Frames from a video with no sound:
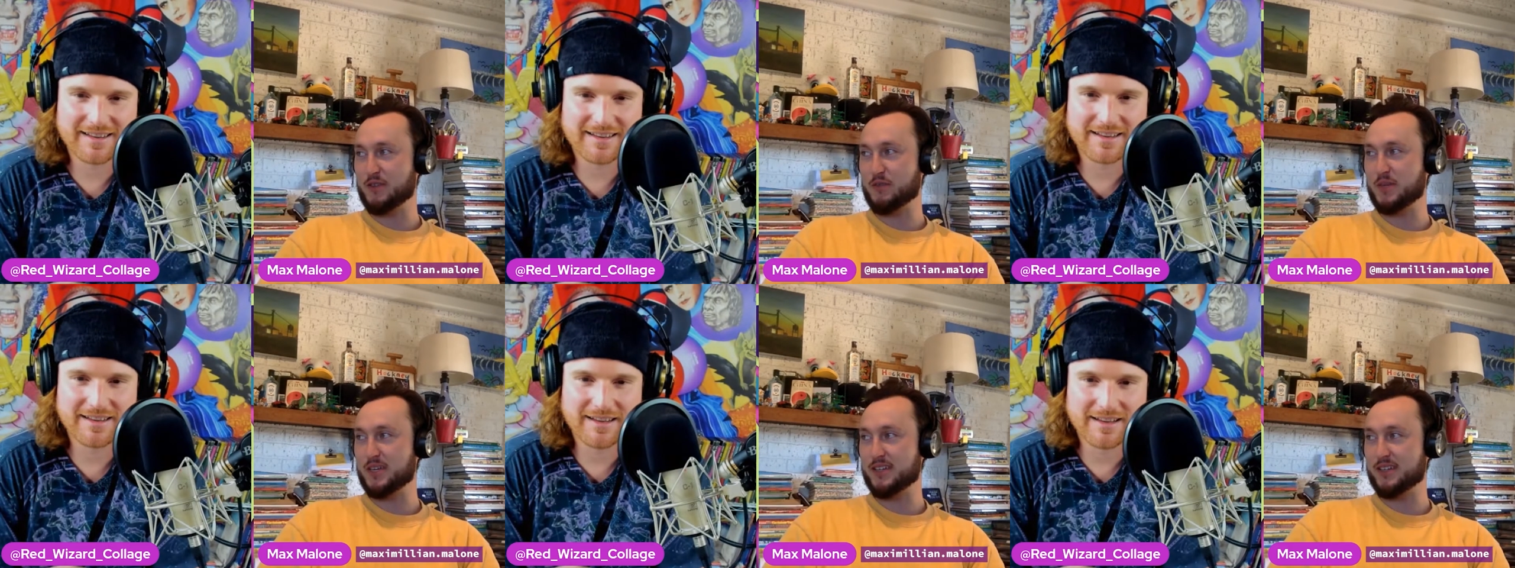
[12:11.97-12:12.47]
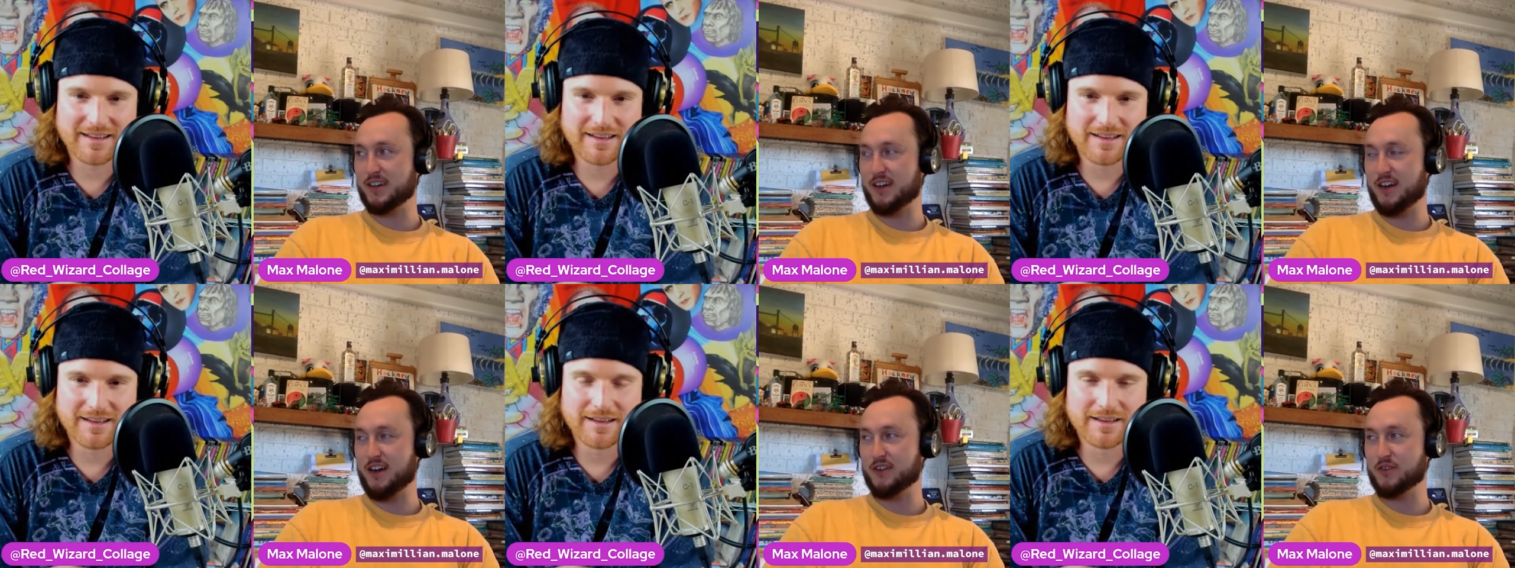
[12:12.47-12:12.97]
Speaker 1: there will be
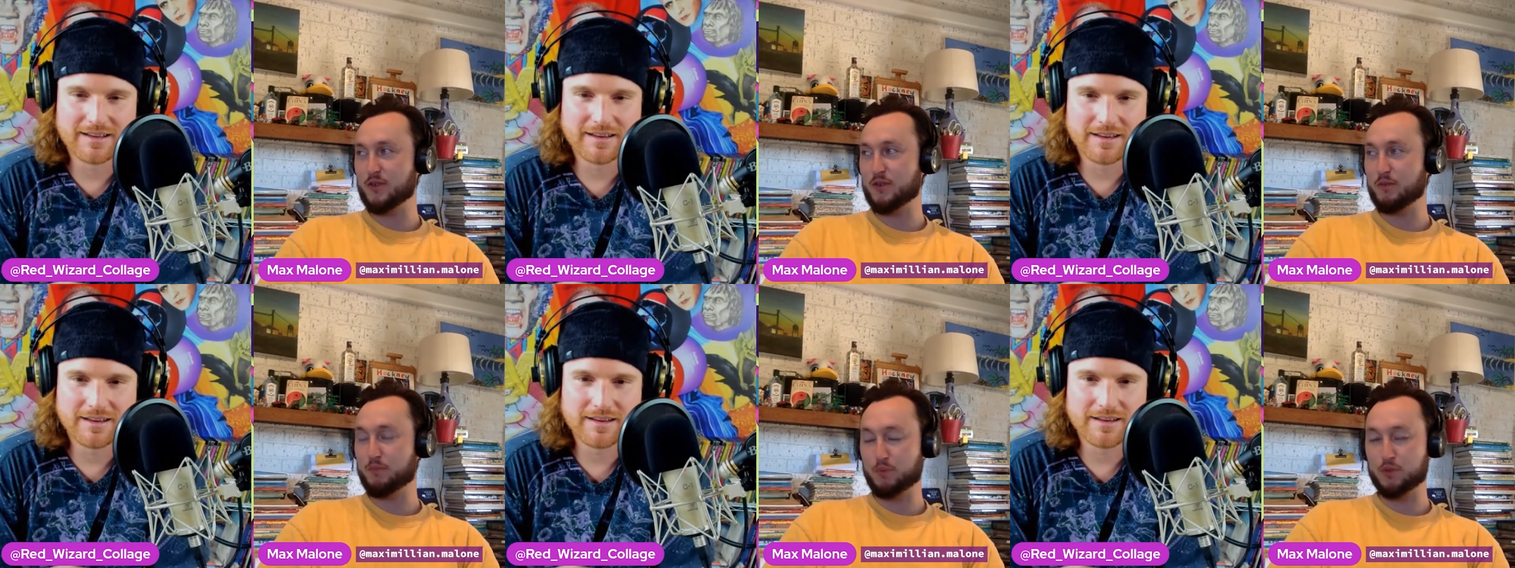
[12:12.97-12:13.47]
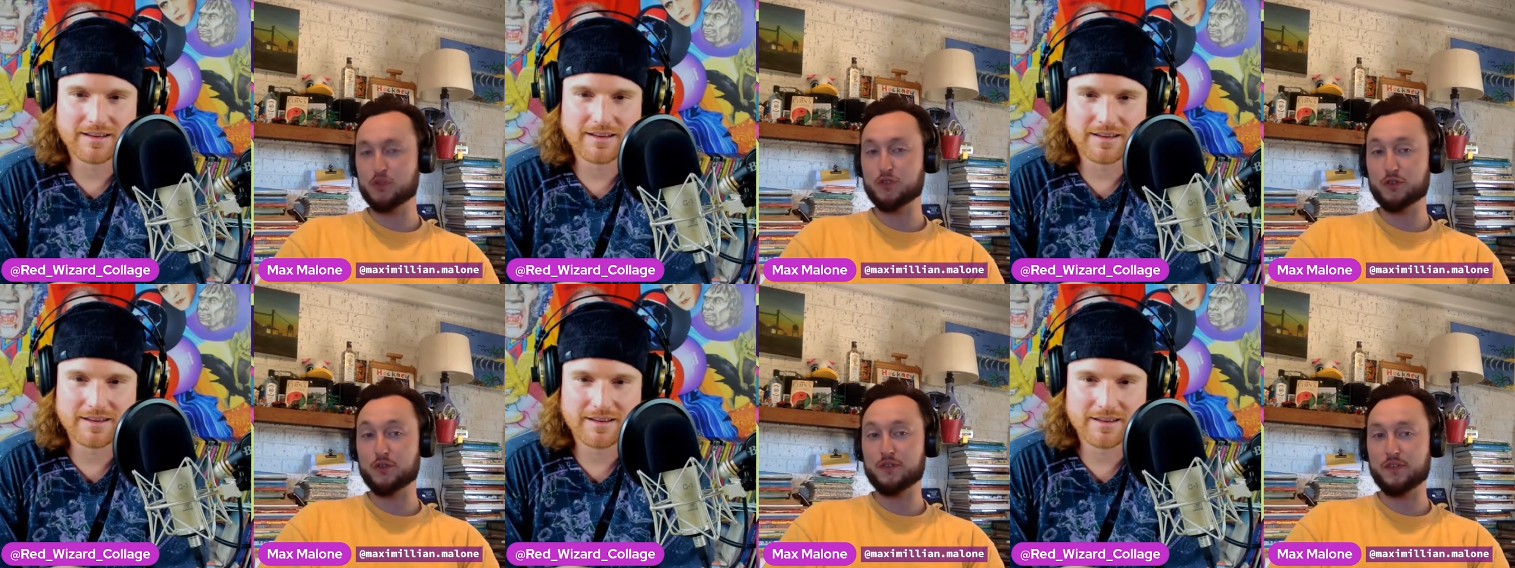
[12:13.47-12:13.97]
hardcore
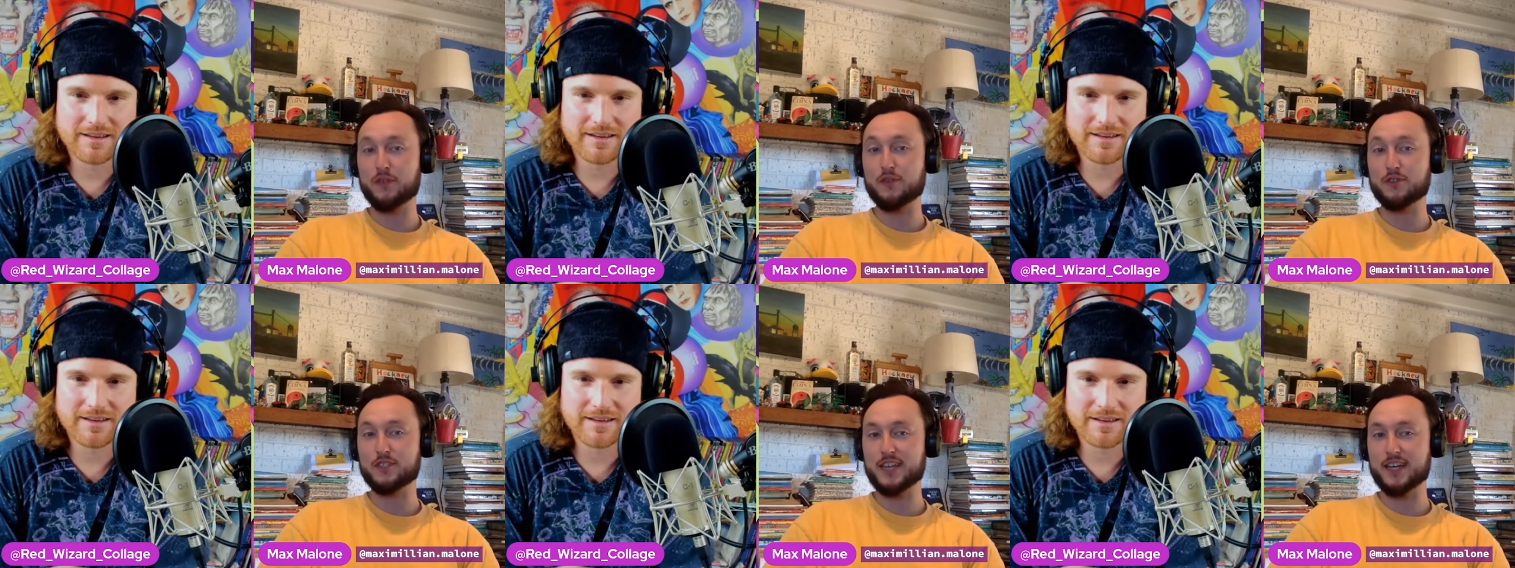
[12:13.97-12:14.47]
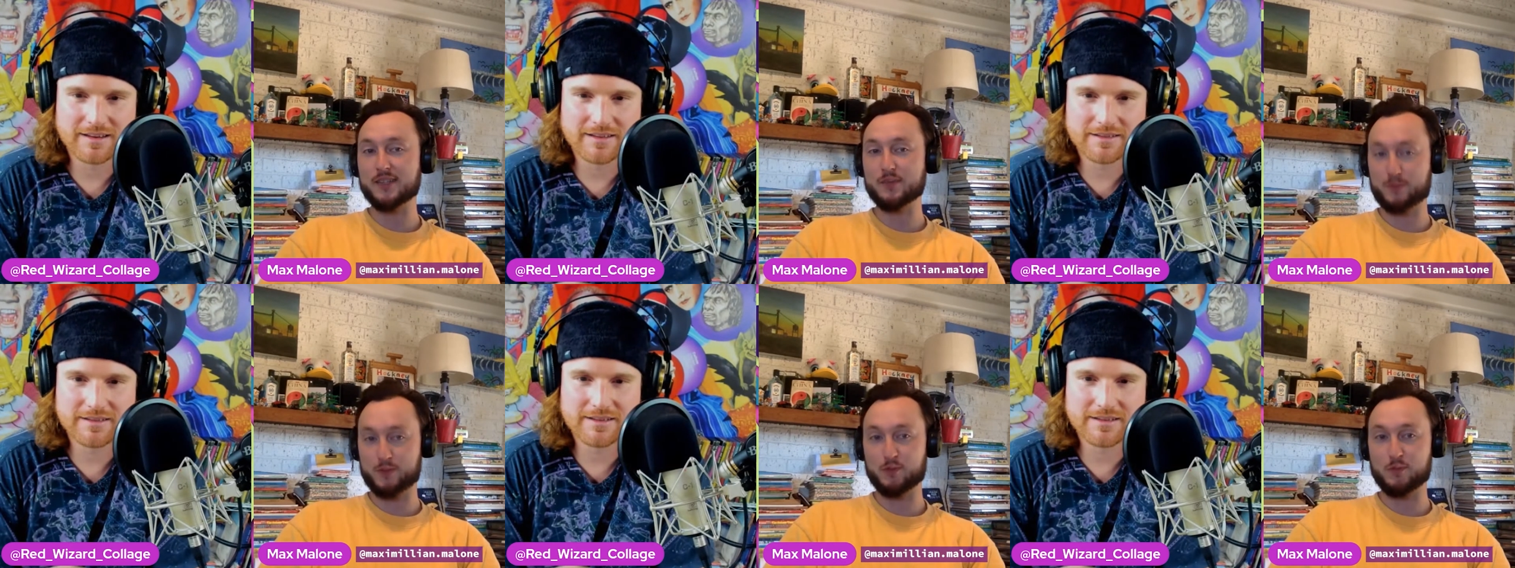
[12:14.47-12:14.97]
bush doof
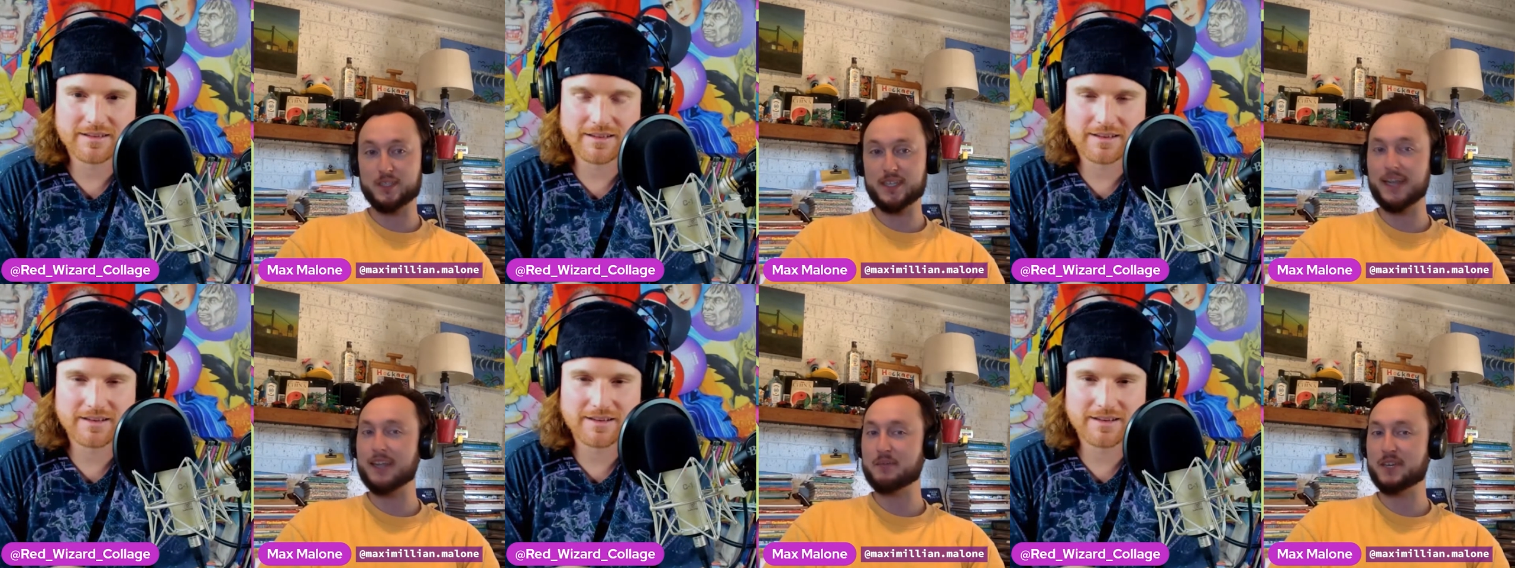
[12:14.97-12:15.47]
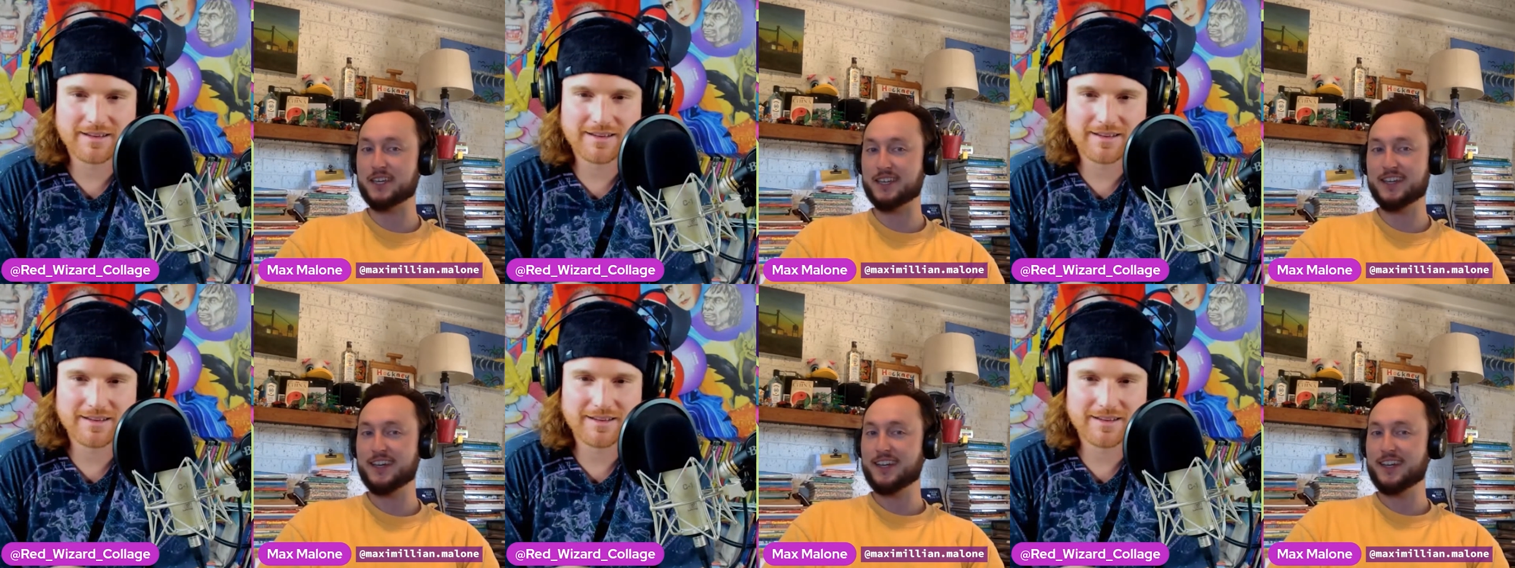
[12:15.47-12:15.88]
enthusiasts which will be telling me,